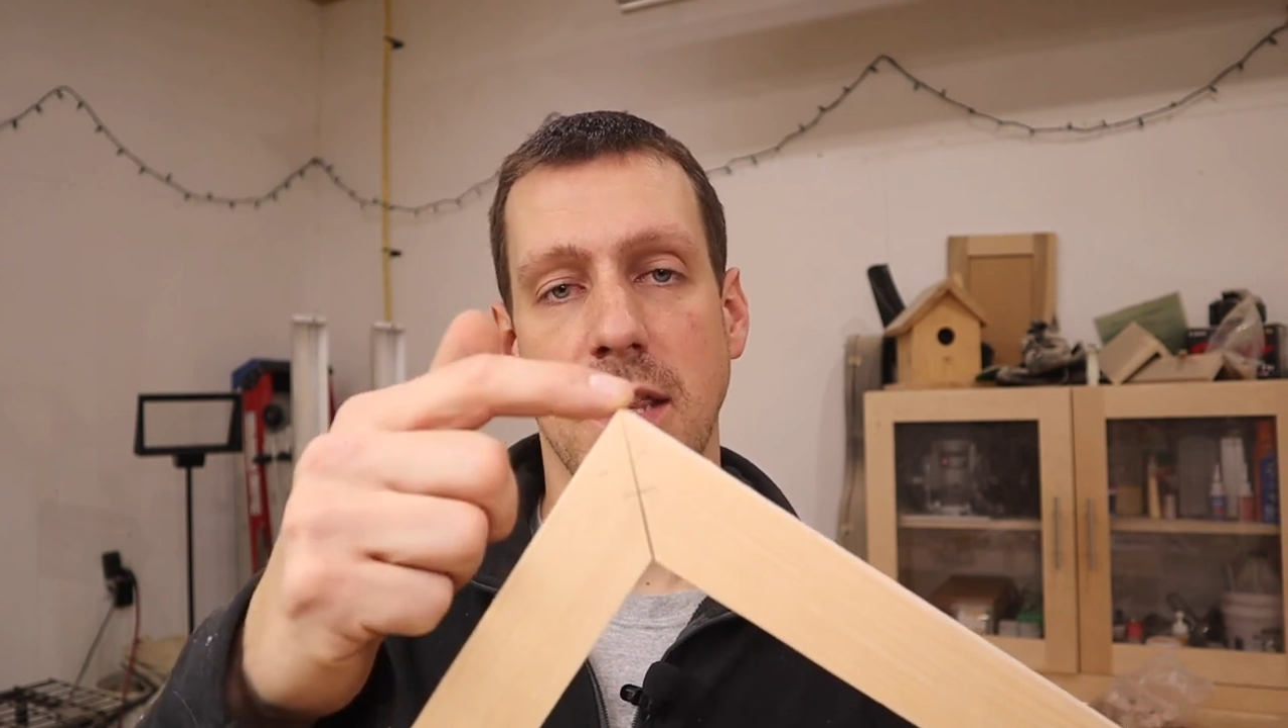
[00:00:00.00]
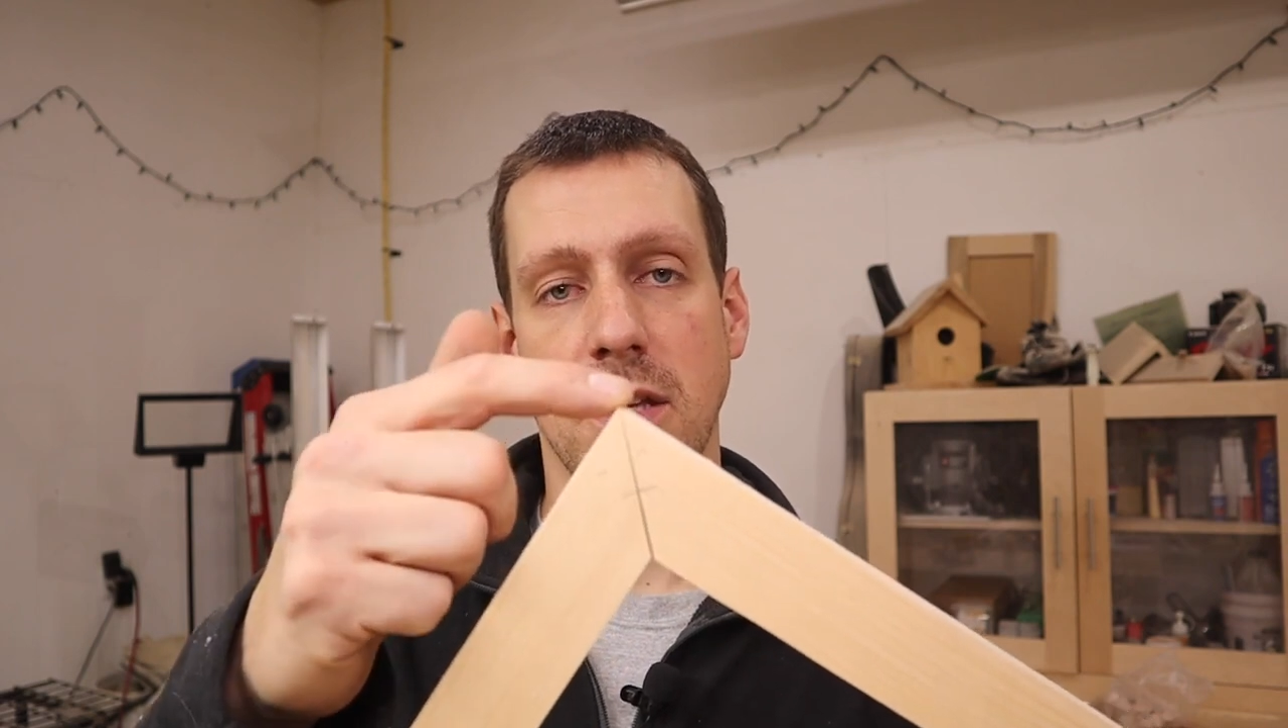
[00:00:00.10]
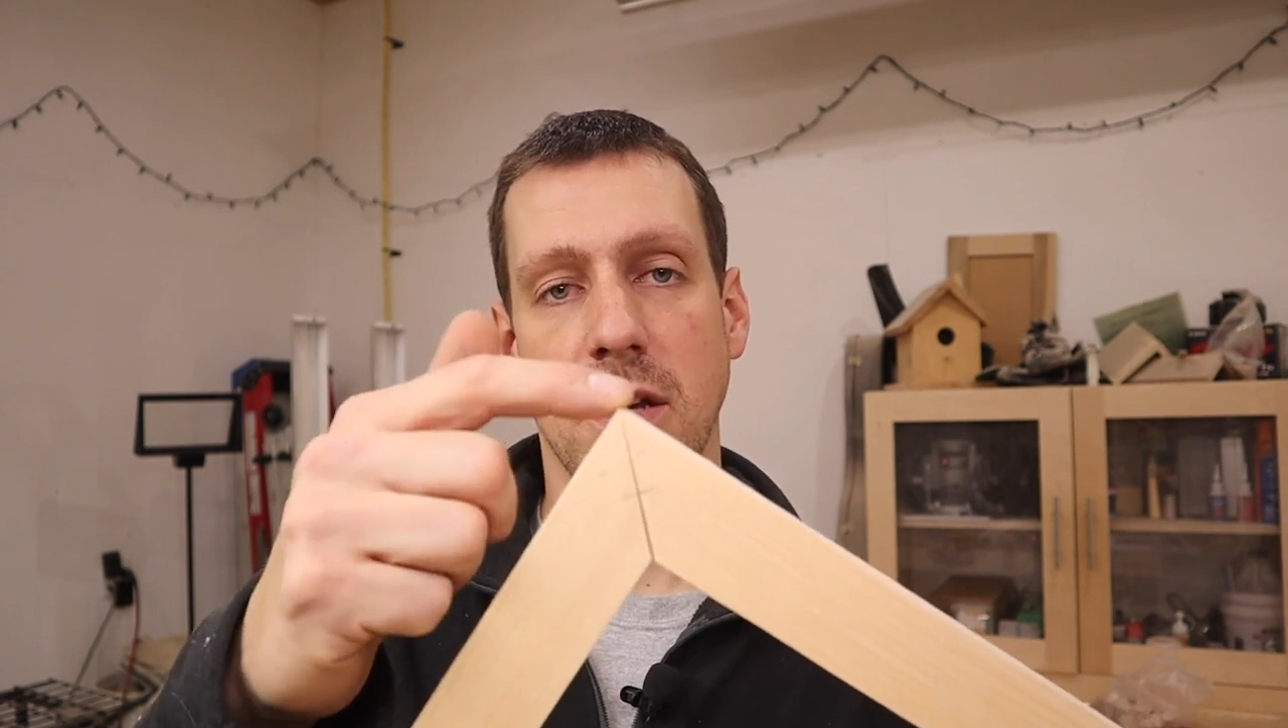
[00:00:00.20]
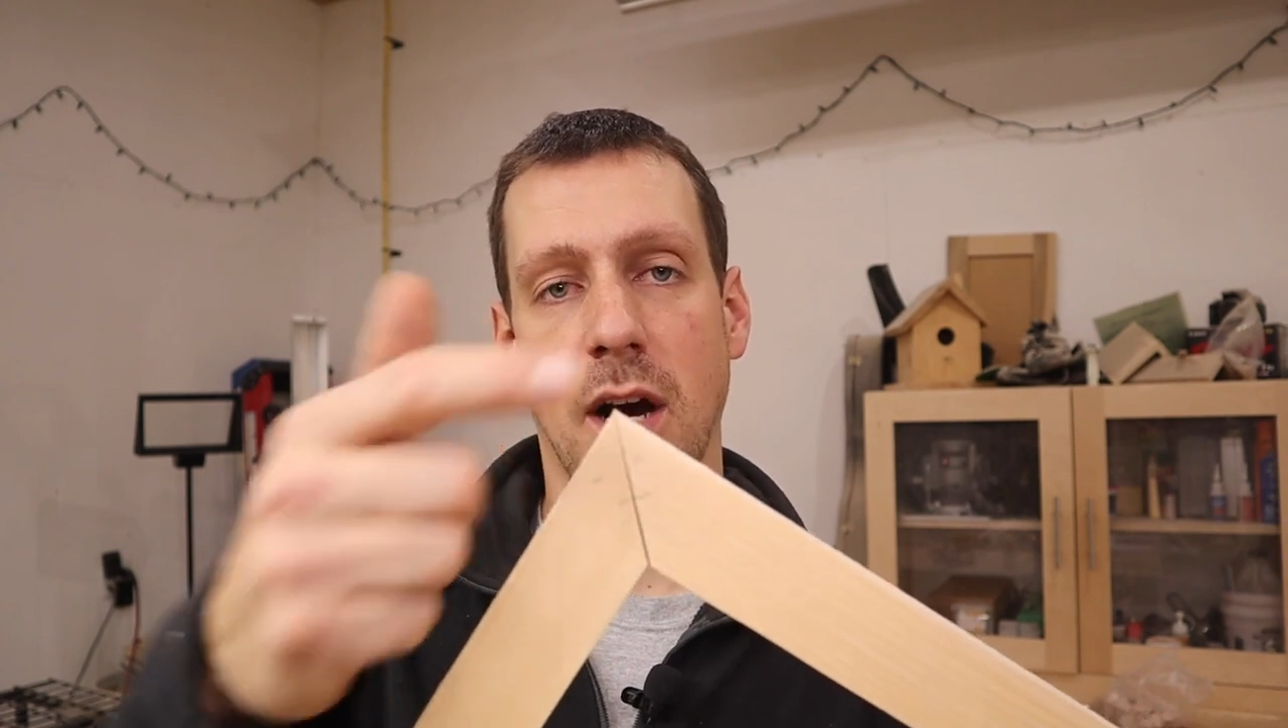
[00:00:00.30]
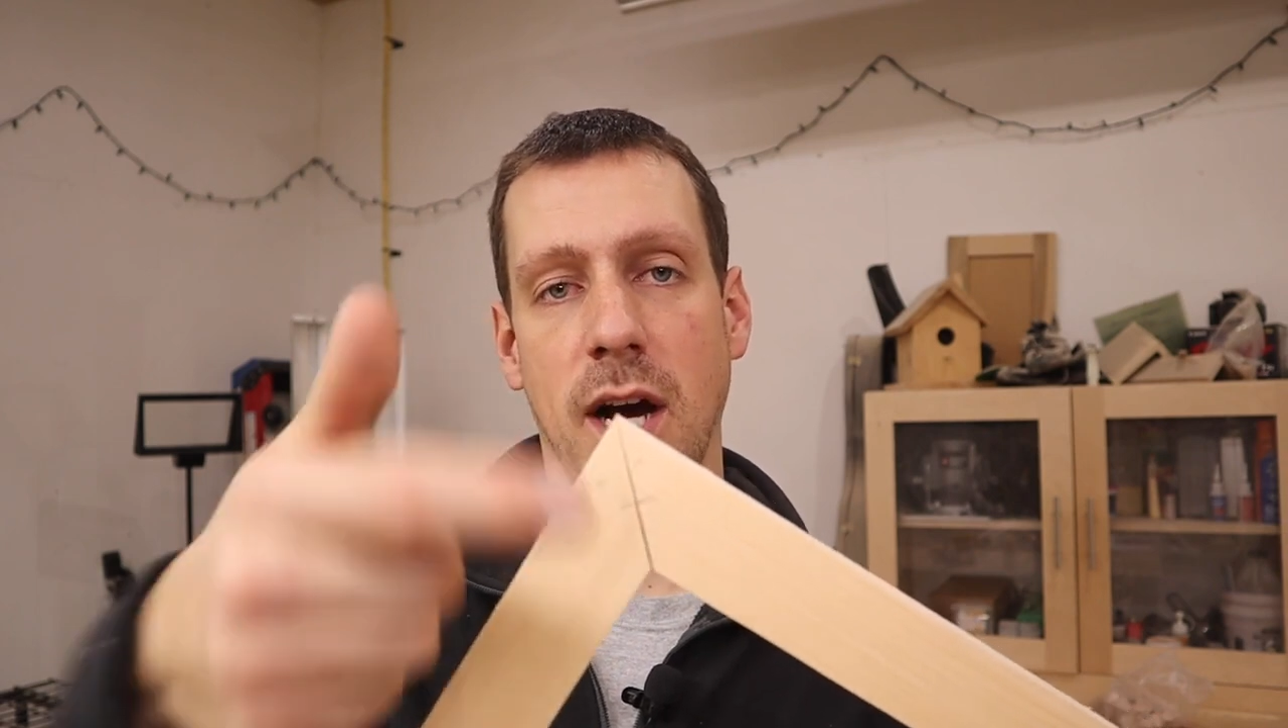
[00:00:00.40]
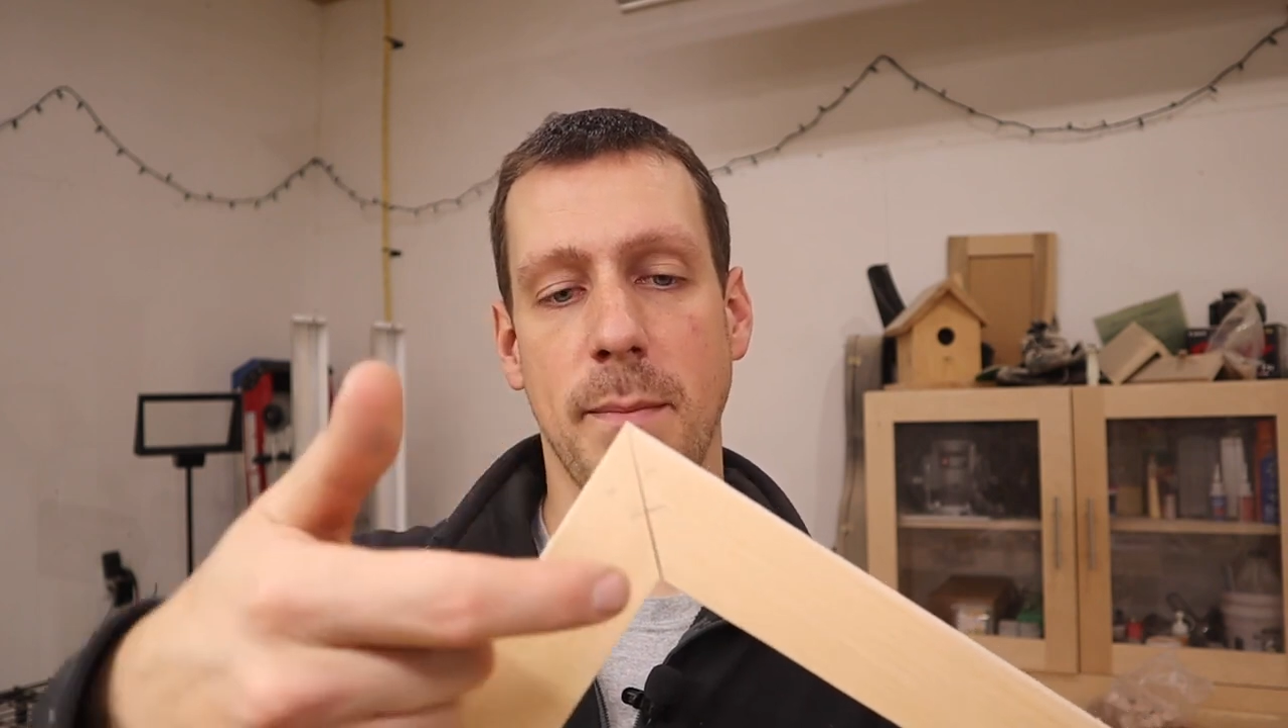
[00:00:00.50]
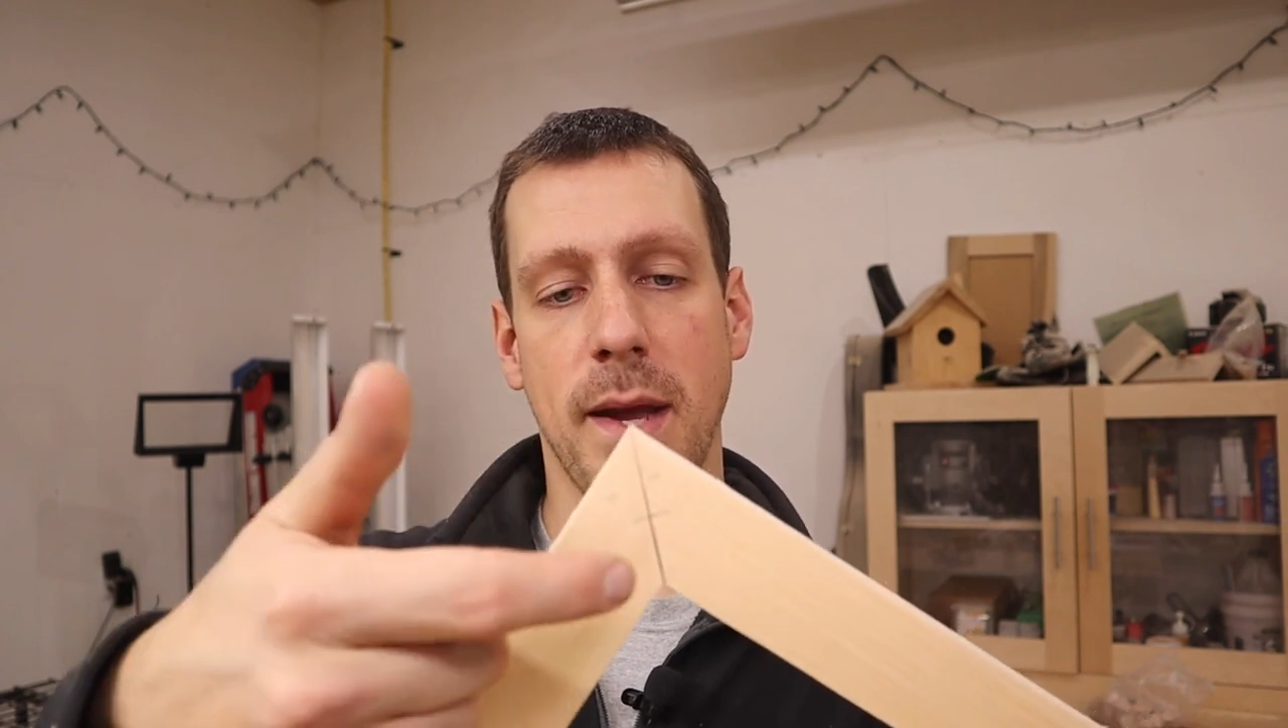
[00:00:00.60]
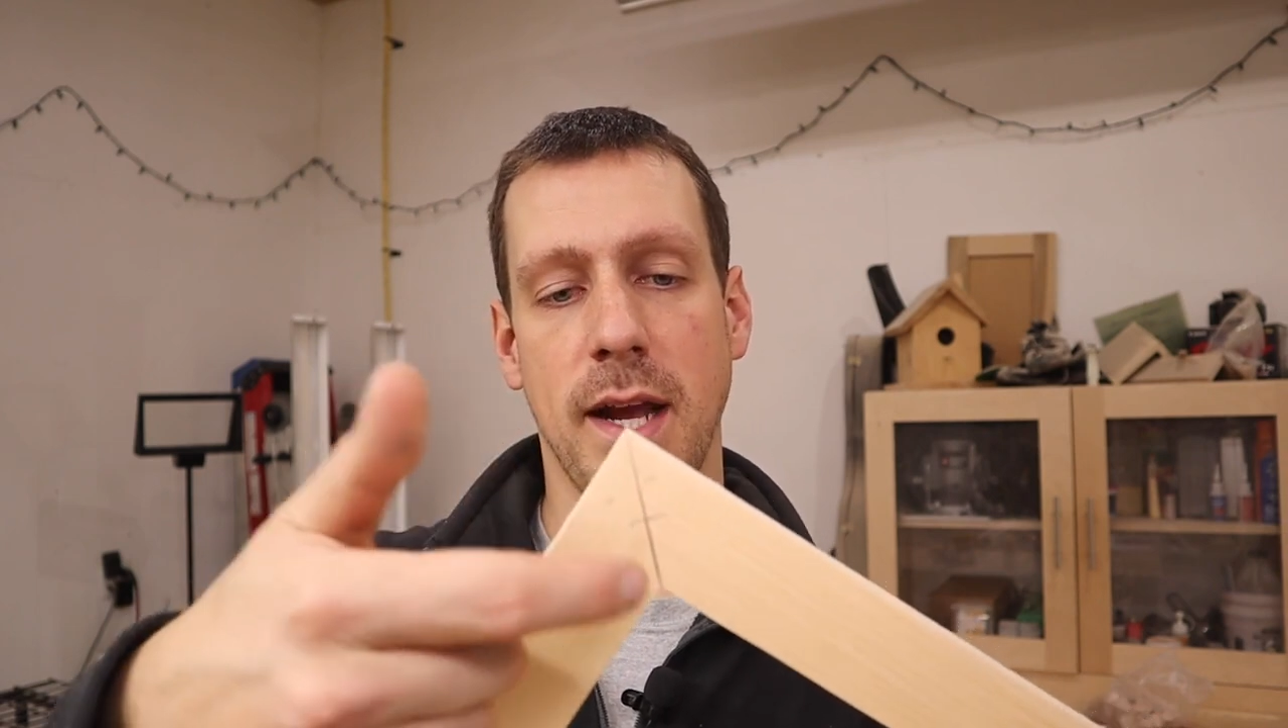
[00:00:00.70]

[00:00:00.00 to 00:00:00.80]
the top